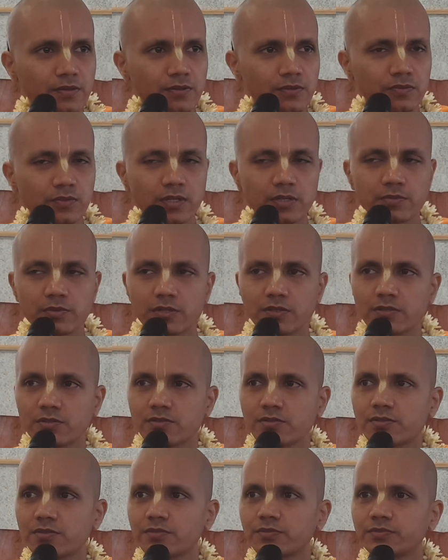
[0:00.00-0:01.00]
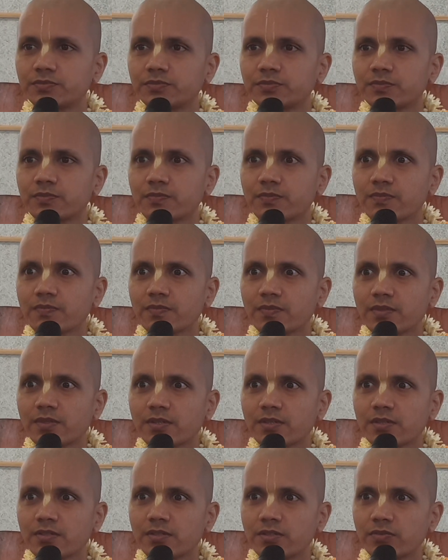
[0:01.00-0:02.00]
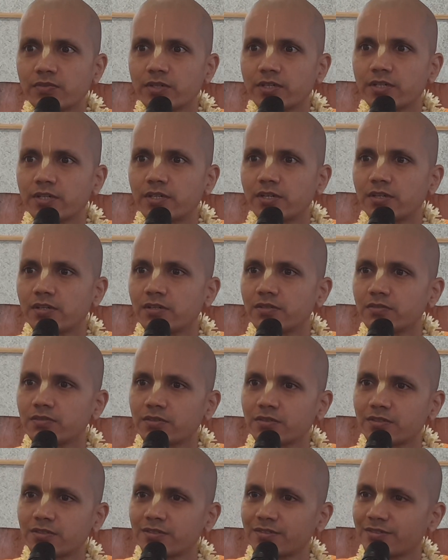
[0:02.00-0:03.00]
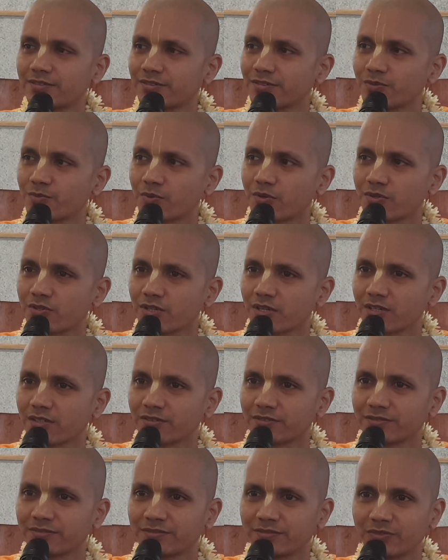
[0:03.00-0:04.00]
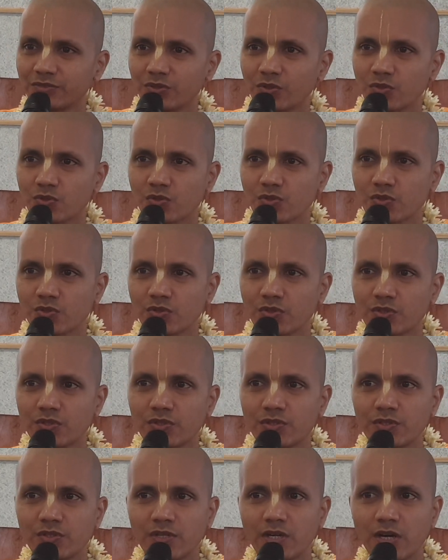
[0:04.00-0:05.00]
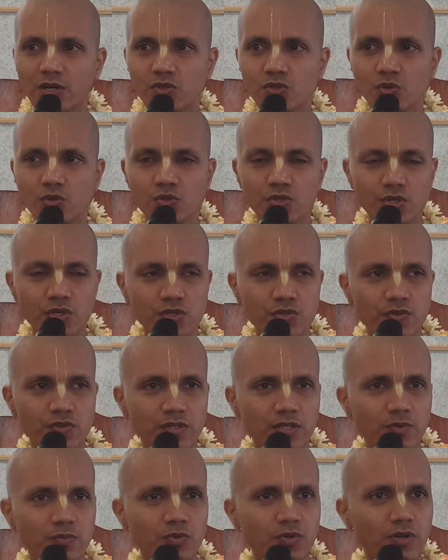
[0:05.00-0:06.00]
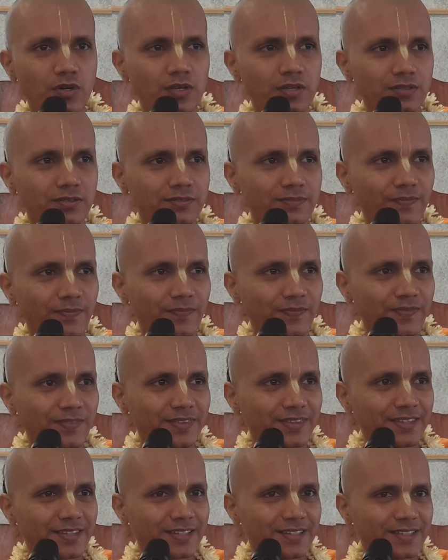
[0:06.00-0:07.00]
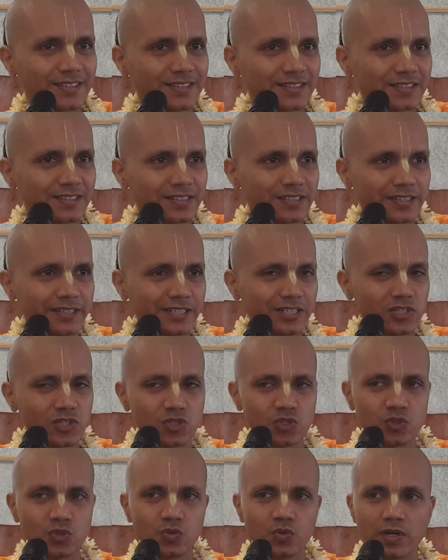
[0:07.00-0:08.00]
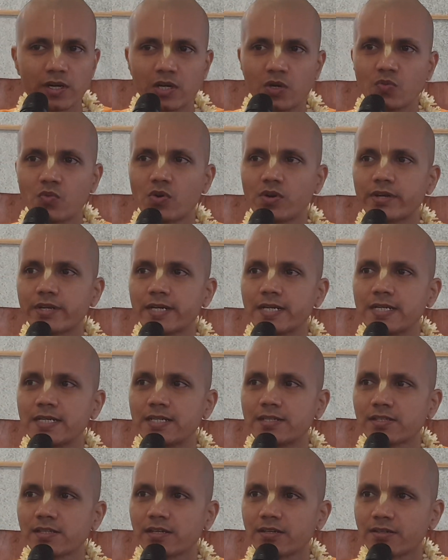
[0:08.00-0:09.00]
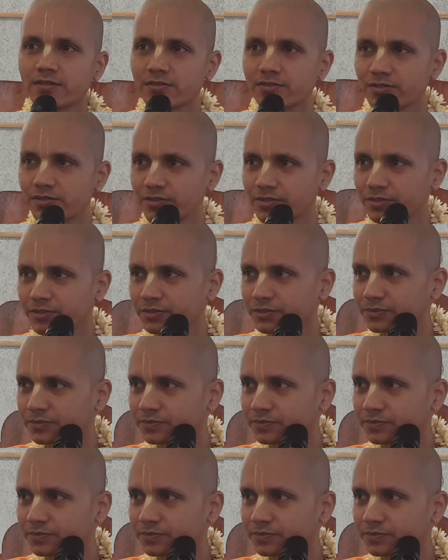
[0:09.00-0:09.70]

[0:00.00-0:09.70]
Why? Because they are very deadly for spiritual life. Those association with tamoguna leads to unwanted desires.